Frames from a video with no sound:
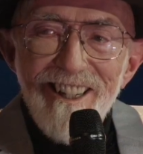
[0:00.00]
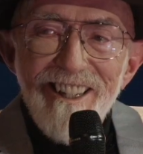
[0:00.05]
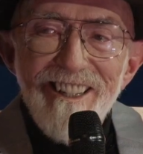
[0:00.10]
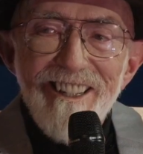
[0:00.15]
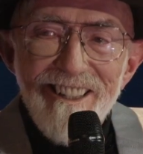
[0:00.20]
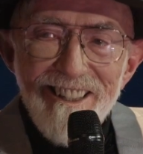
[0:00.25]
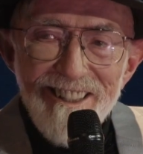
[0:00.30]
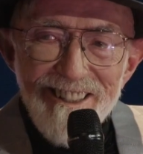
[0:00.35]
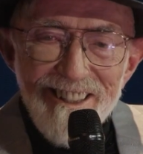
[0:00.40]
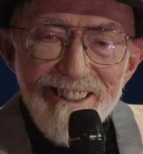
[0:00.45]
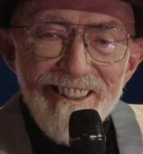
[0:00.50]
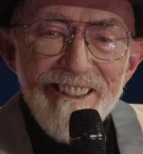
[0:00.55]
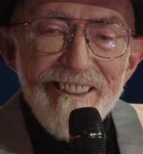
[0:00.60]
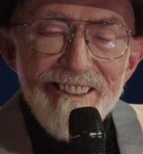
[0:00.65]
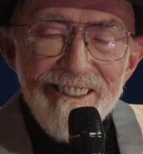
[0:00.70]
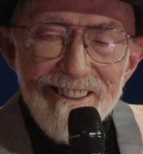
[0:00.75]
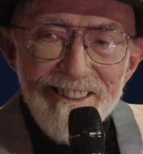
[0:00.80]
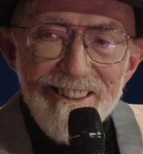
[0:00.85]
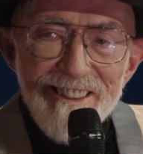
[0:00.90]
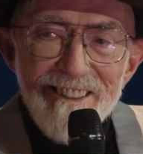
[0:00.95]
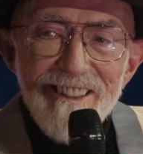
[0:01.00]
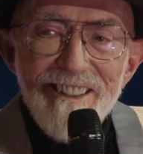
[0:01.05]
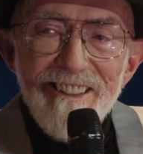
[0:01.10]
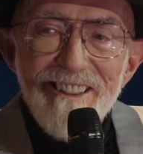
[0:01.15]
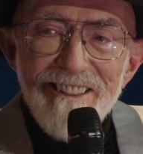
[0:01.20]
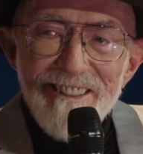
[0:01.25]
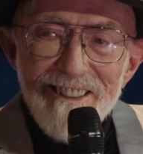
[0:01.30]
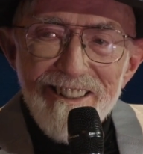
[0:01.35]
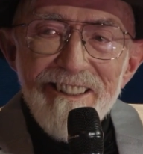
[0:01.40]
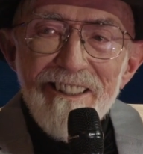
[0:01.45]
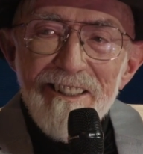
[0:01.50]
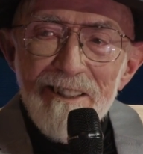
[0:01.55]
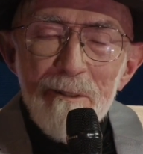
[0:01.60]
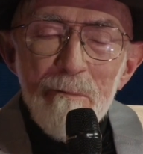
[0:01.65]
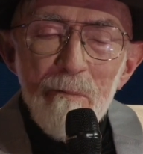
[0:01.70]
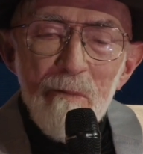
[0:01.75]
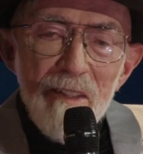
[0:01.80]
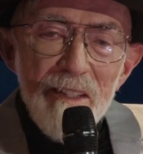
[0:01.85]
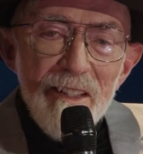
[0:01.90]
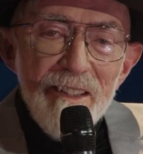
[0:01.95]
you can imagine.
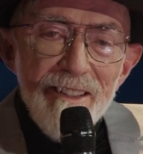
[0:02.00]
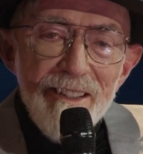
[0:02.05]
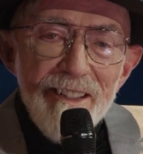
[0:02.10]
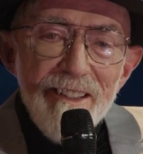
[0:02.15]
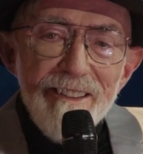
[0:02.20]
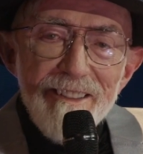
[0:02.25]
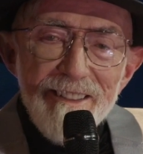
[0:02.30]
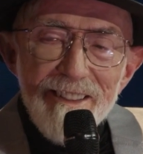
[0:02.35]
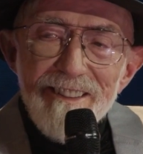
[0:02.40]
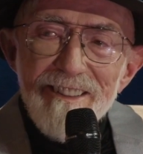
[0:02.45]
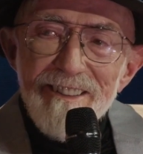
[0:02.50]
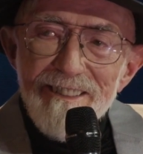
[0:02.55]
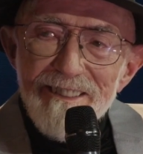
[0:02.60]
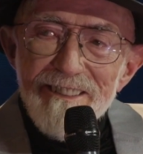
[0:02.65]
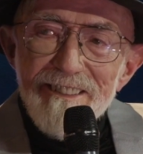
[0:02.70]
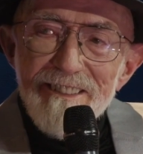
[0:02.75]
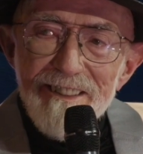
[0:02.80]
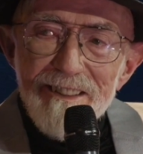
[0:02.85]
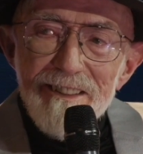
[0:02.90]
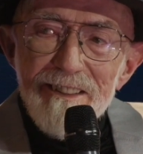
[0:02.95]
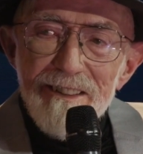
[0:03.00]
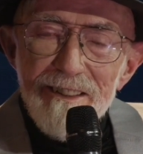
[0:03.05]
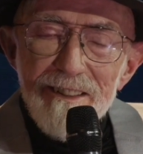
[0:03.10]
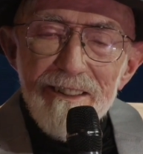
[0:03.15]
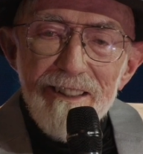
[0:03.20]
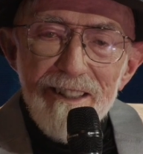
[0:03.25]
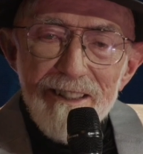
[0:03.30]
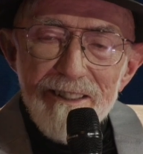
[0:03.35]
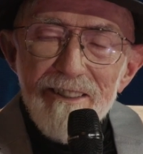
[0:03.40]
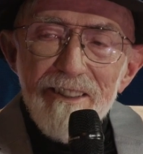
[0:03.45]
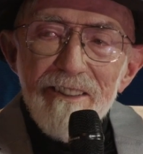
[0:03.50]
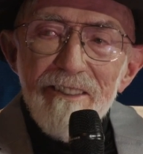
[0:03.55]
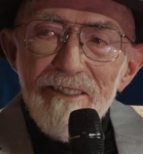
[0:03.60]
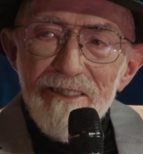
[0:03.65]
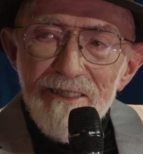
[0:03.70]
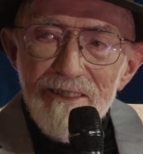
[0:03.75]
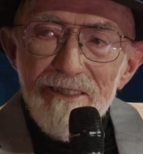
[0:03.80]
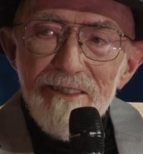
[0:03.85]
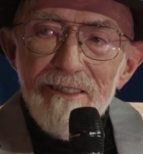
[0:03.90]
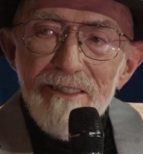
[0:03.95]
So it might be a computational
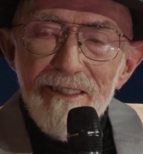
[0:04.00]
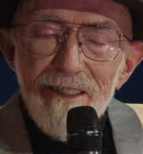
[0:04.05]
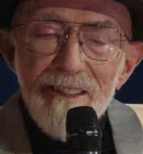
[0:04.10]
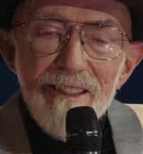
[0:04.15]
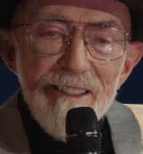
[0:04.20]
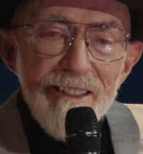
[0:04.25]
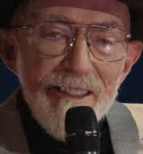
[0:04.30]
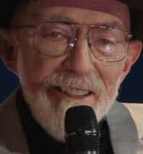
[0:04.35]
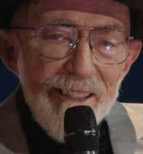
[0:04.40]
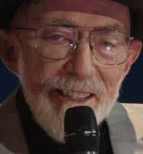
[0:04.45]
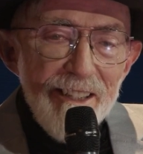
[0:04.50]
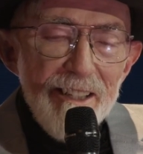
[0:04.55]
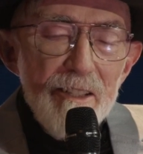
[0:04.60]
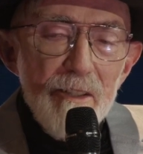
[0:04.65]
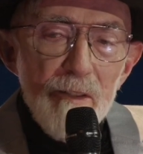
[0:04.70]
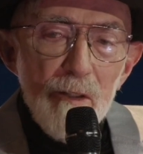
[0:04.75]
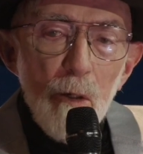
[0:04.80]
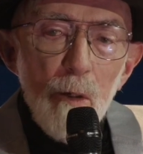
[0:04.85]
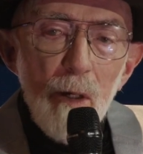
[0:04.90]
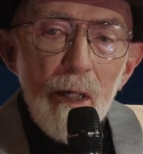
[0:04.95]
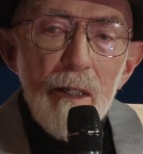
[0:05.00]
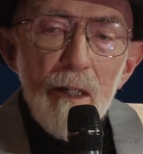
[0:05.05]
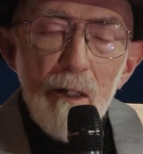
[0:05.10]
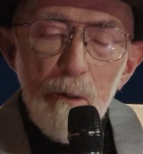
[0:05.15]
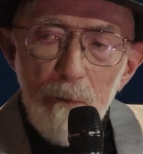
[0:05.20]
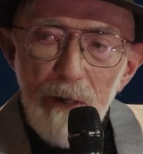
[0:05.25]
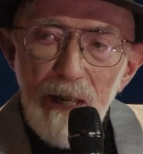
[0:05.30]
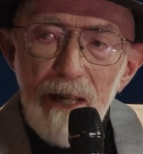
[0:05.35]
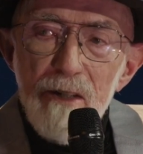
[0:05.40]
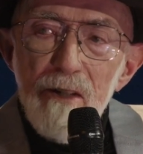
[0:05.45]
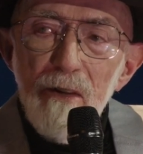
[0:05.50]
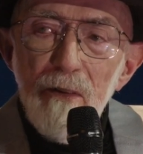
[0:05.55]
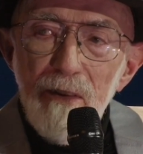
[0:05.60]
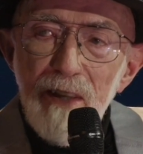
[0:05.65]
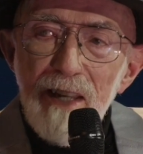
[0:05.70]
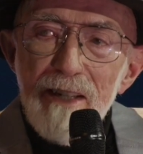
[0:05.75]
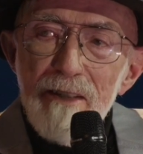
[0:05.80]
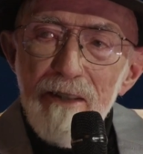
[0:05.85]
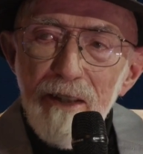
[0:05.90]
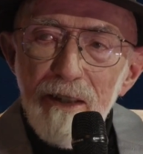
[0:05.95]
impossibility. Yes, no, I can imagine
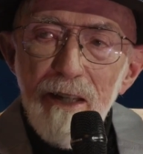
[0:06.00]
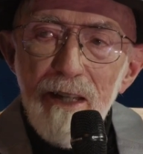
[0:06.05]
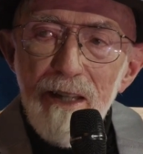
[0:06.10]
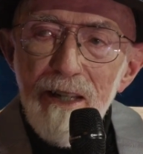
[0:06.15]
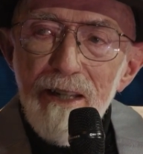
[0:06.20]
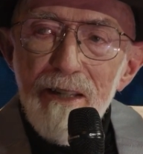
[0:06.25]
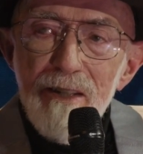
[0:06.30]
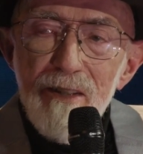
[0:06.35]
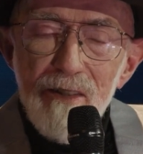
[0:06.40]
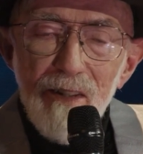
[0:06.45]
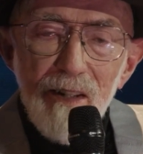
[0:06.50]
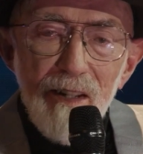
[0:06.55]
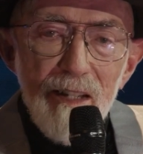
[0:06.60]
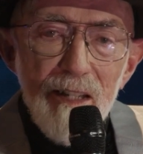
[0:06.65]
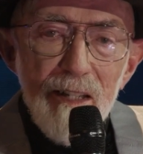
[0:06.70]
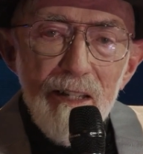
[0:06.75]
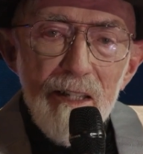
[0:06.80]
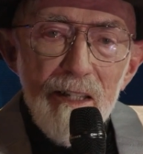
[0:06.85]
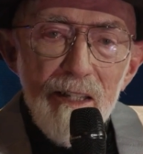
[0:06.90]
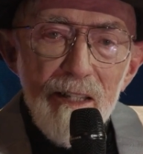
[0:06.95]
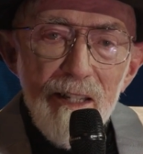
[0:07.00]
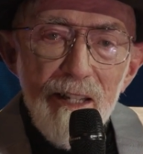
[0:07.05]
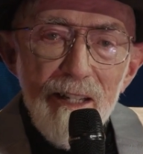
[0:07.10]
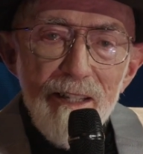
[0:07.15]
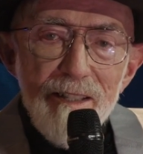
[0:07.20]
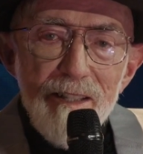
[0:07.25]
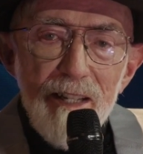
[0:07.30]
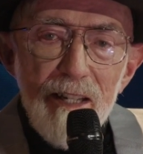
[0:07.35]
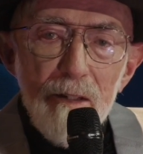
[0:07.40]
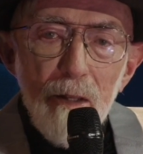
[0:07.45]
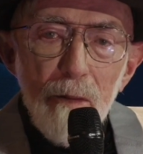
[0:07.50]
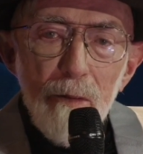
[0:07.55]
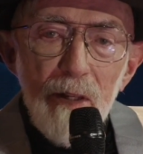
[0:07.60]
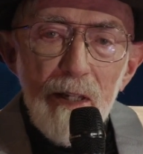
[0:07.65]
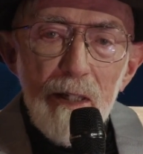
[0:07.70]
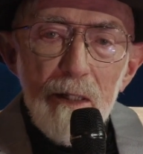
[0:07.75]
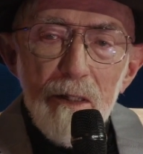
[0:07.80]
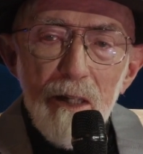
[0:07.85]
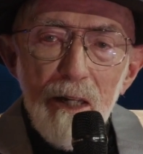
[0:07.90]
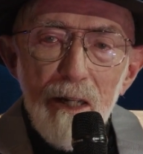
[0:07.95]
that's the case. I tend to
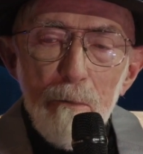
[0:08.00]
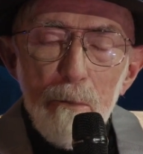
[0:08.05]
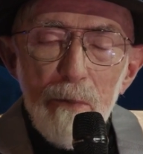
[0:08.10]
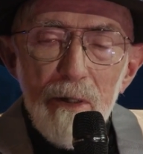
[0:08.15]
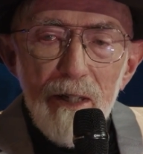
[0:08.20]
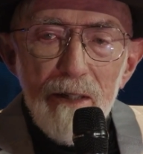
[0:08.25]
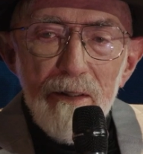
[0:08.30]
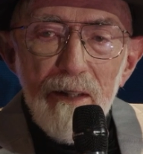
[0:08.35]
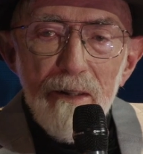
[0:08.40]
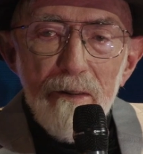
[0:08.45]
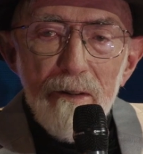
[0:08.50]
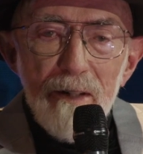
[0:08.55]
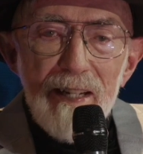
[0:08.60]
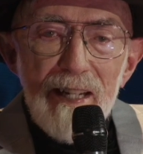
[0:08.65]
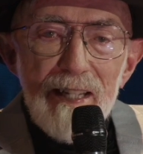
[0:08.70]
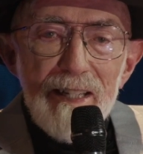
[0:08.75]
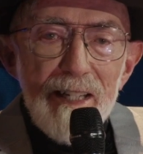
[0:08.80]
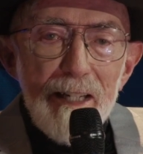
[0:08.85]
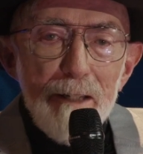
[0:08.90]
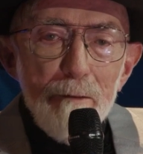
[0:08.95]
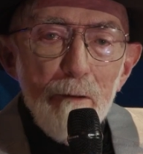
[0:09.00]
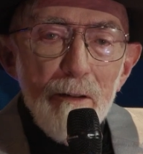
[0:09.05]
think not, but on the other hand,